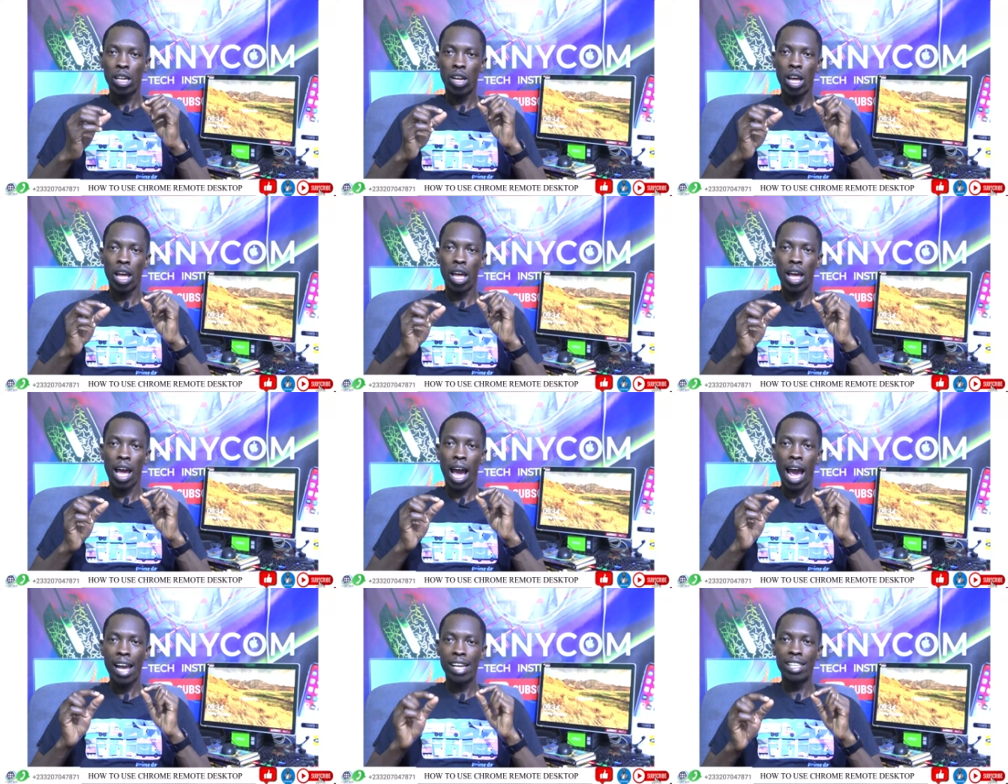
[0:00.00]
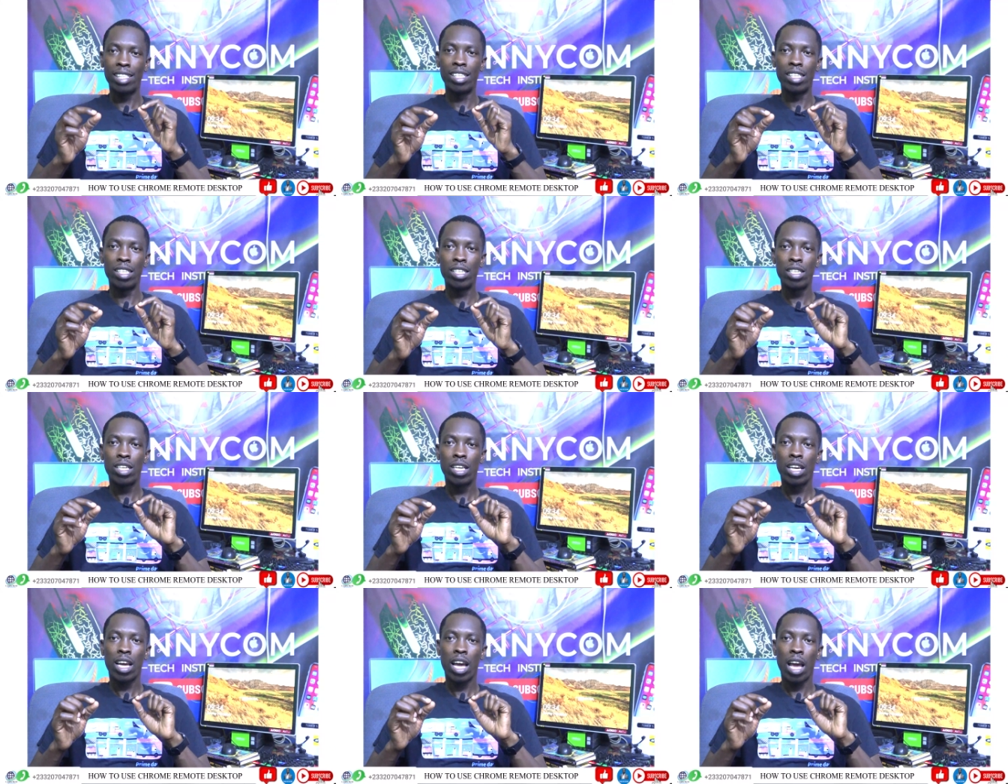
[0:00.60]
ID
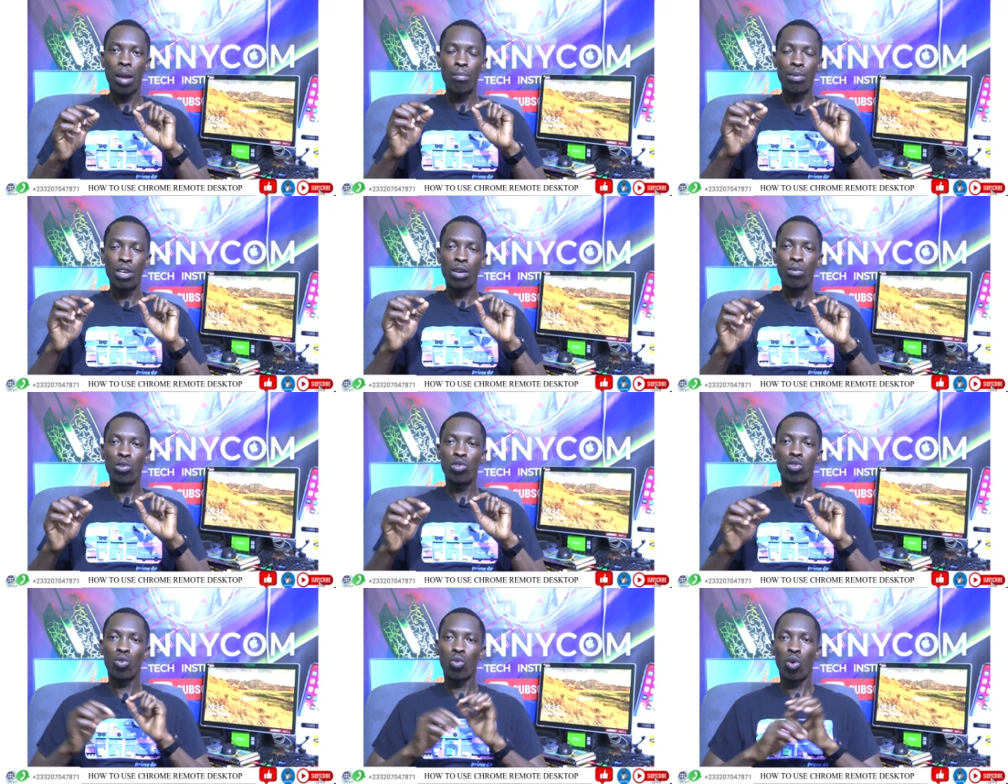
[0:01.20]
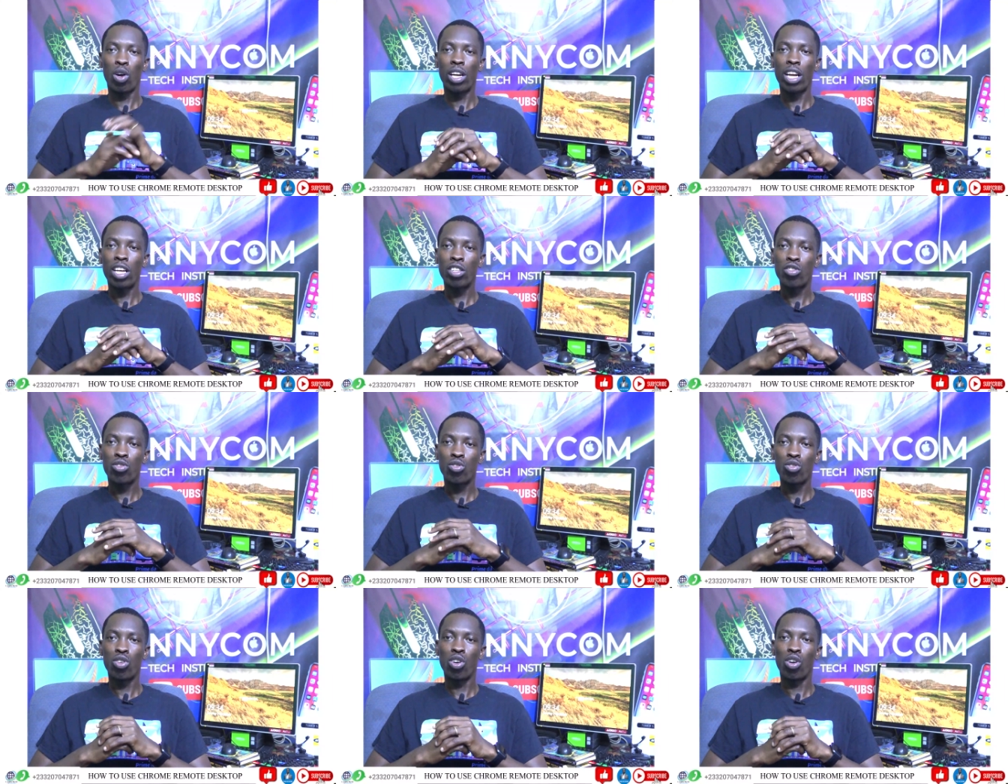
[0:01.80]
and be able to
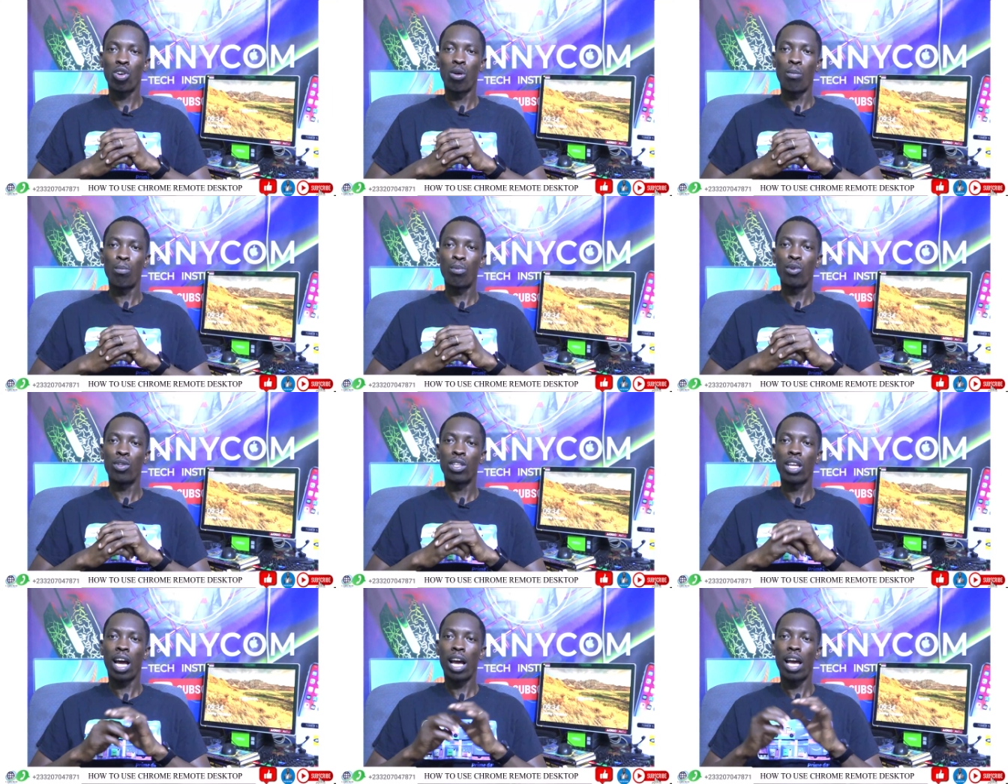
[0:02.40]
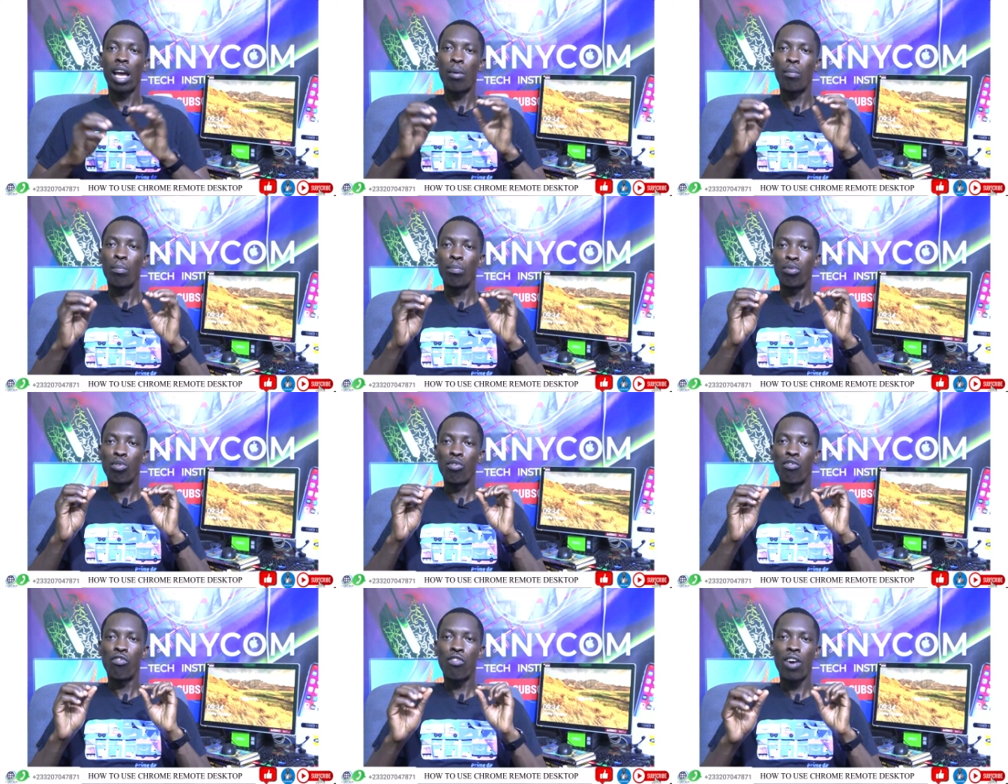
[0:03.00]
connect to your computer and
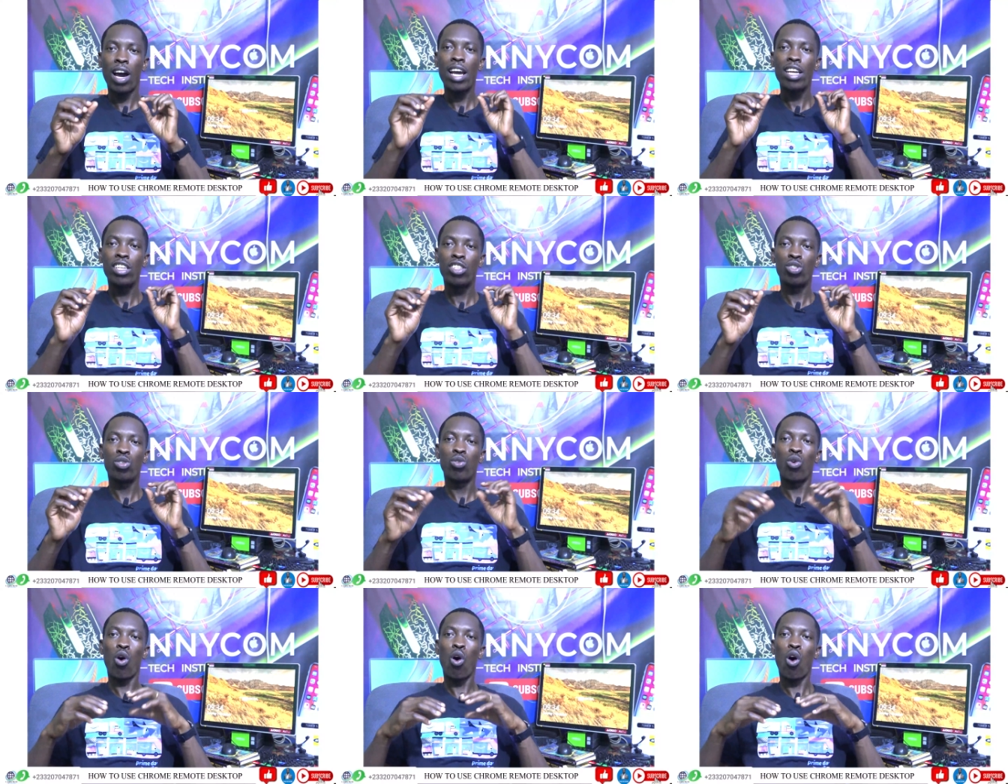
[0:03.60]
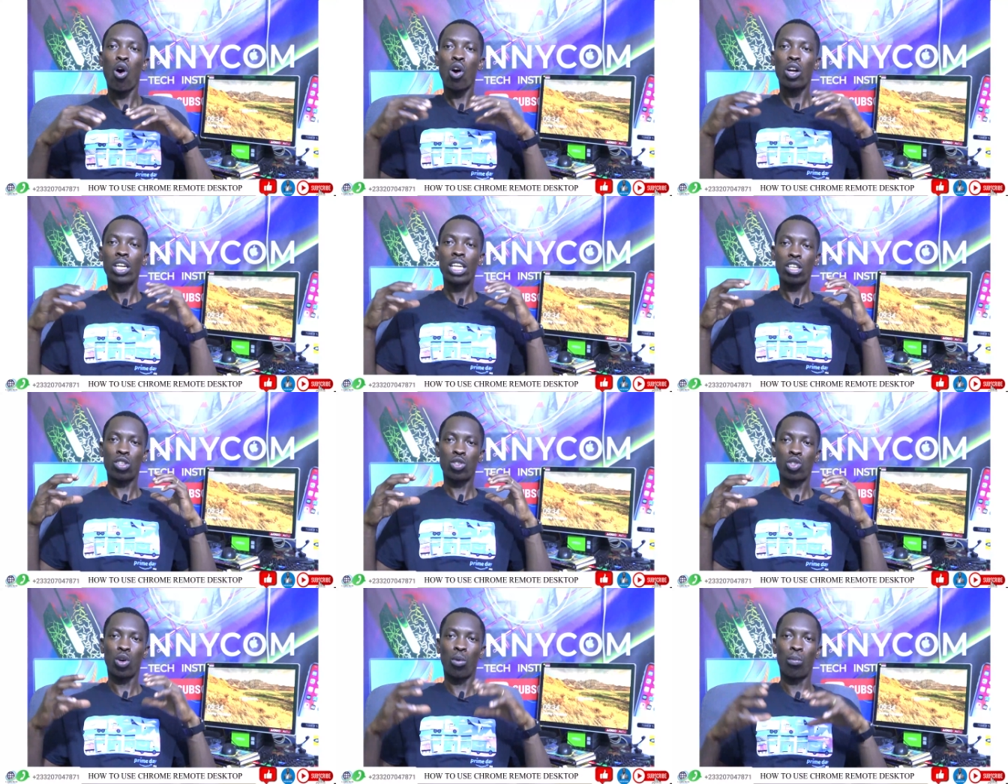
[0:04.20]
provide you all
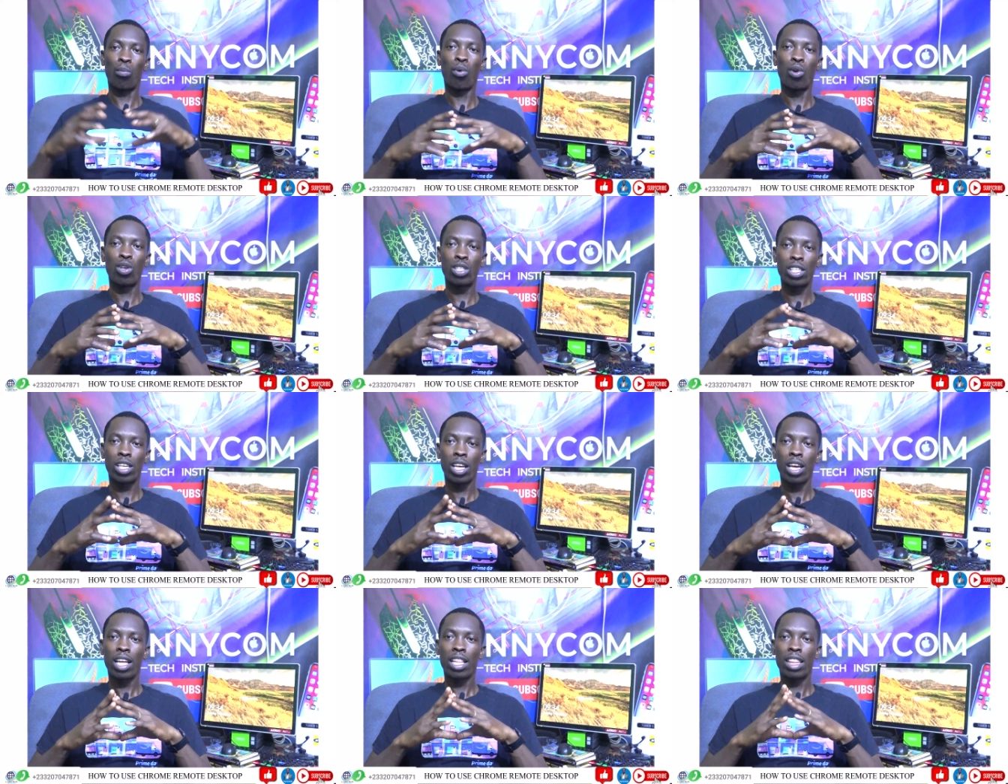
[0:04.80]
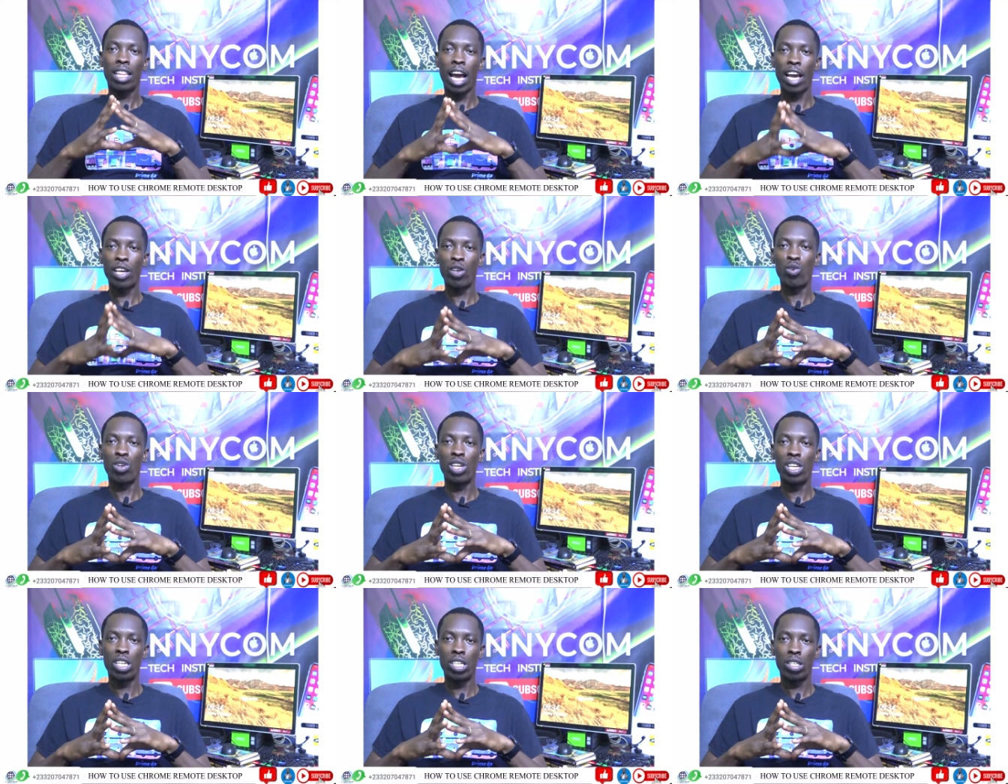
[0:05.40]
the support that
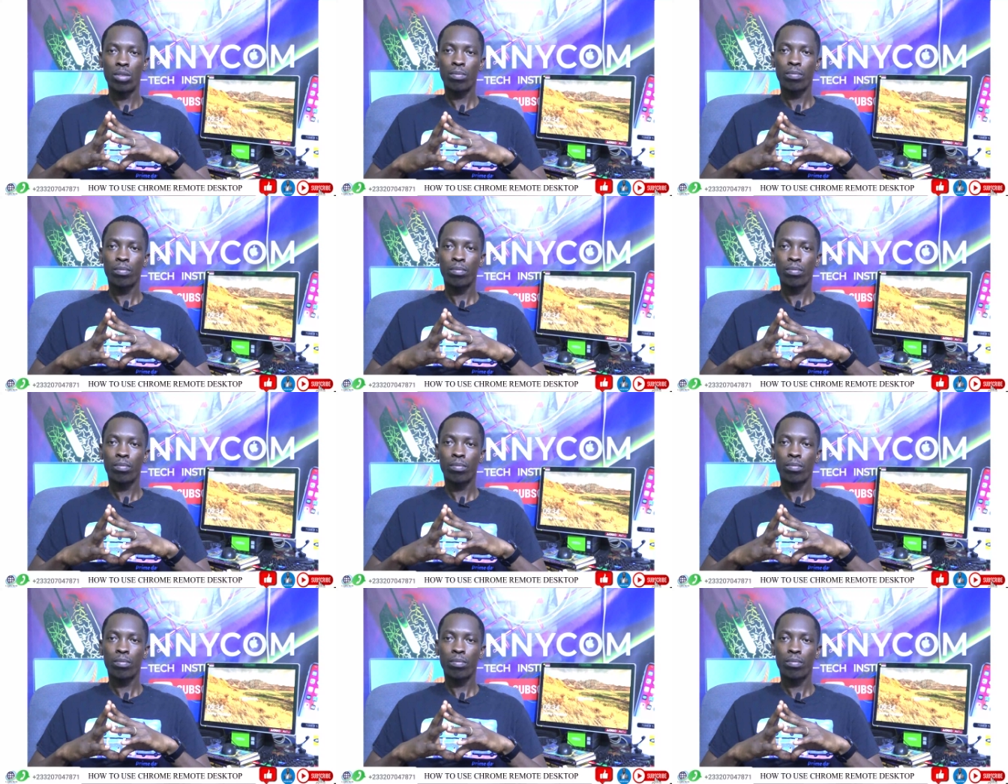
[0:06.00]
you need.